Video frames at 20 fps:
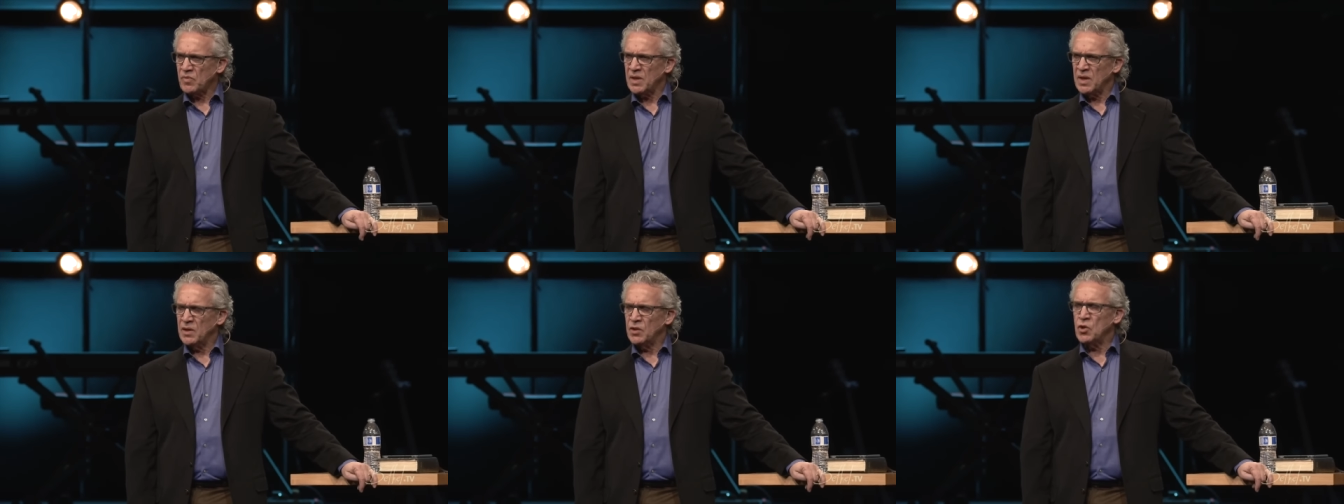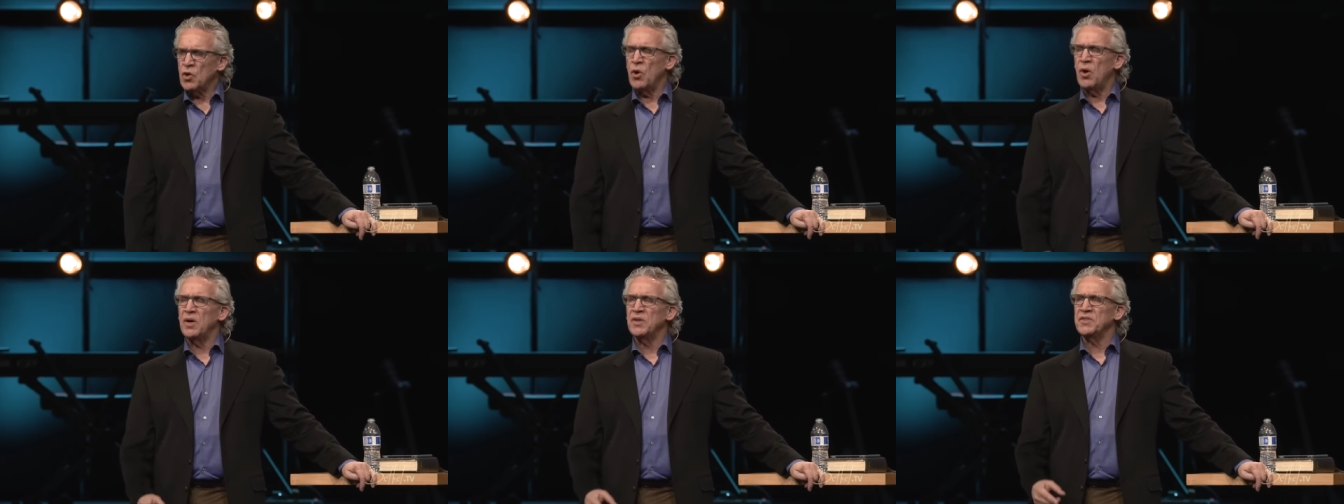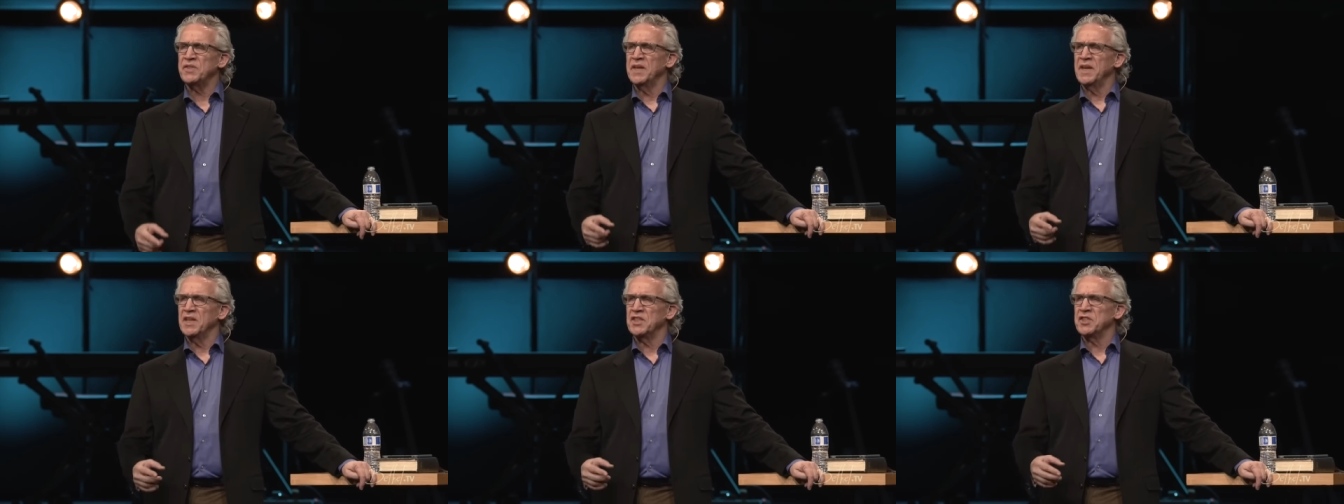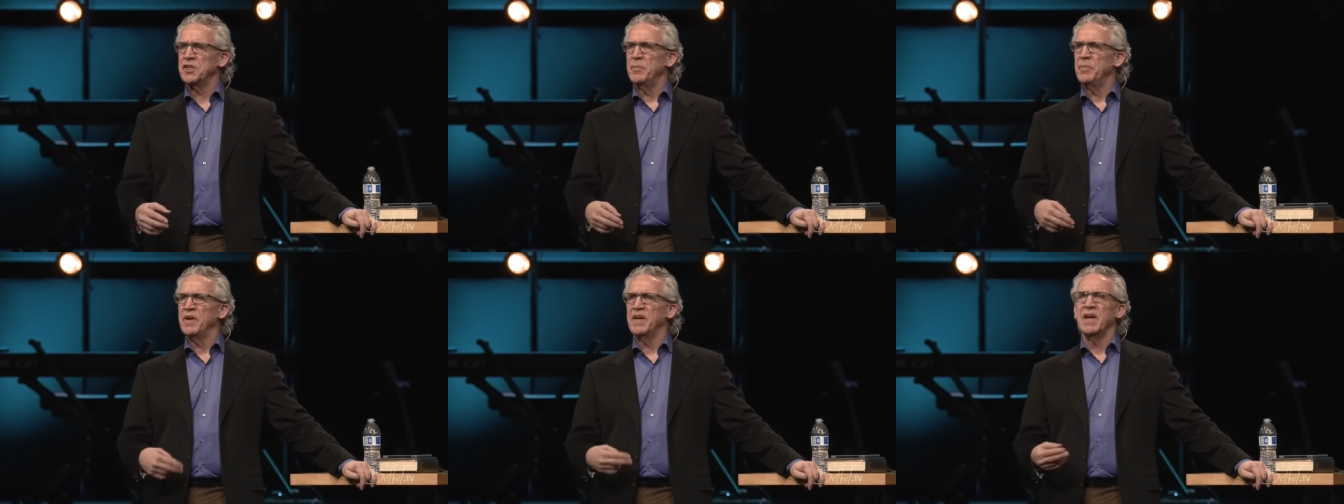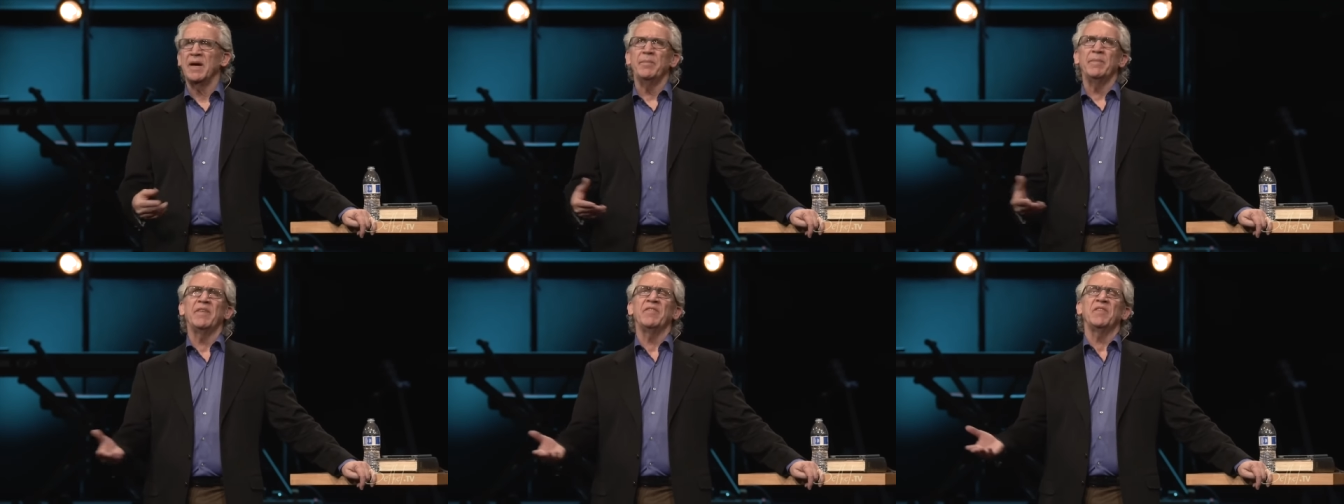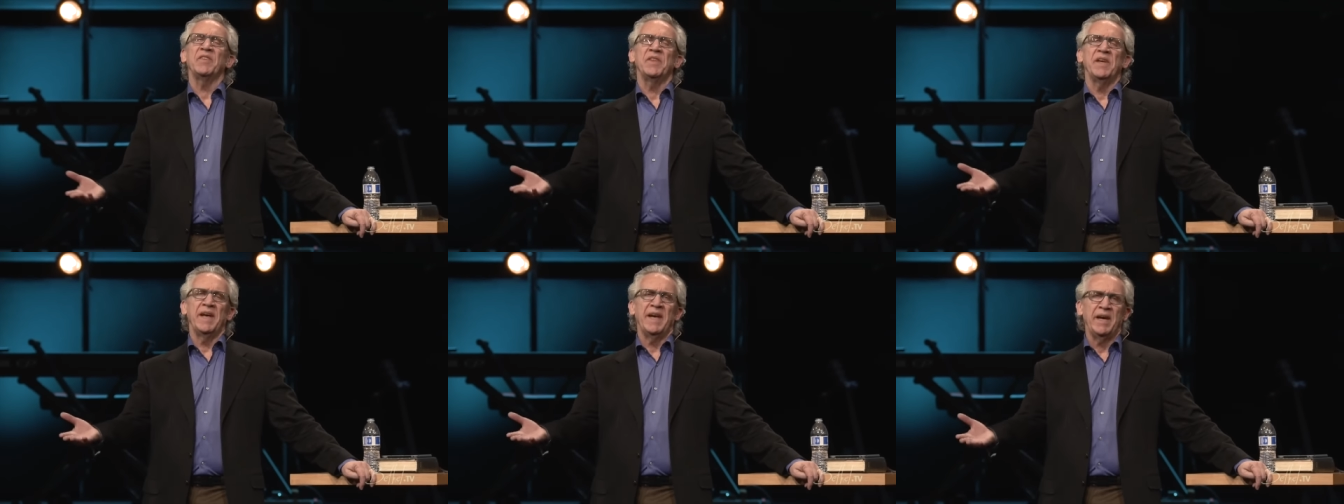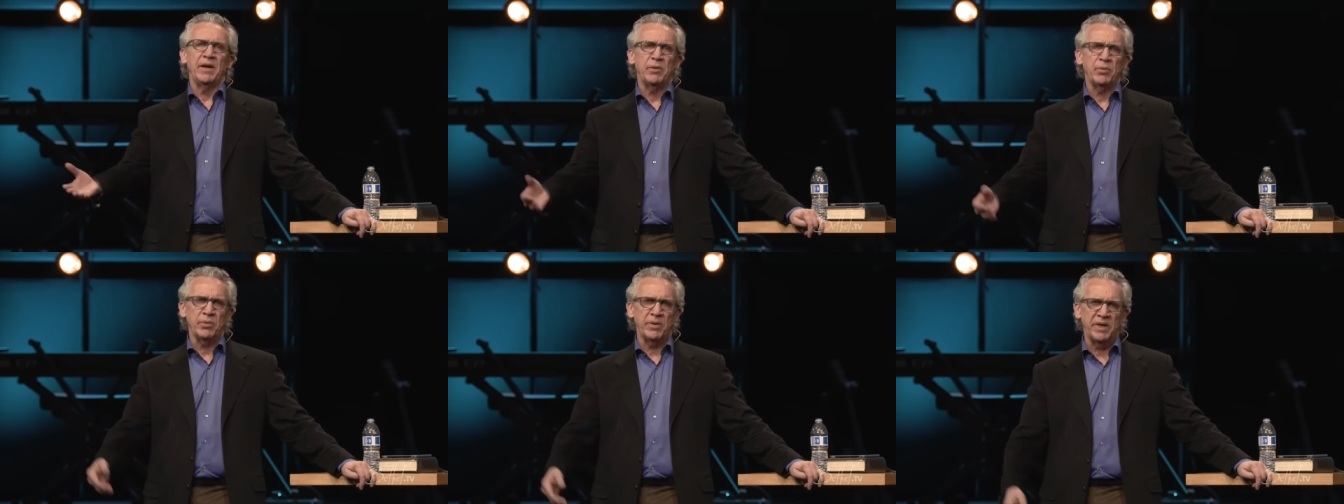causing us to become everything He
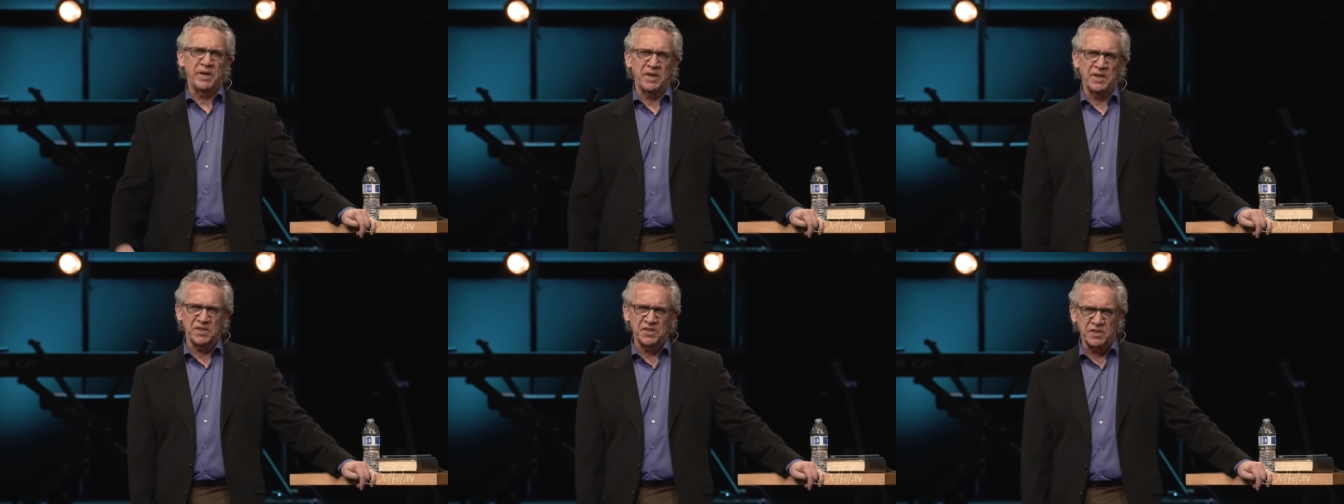created us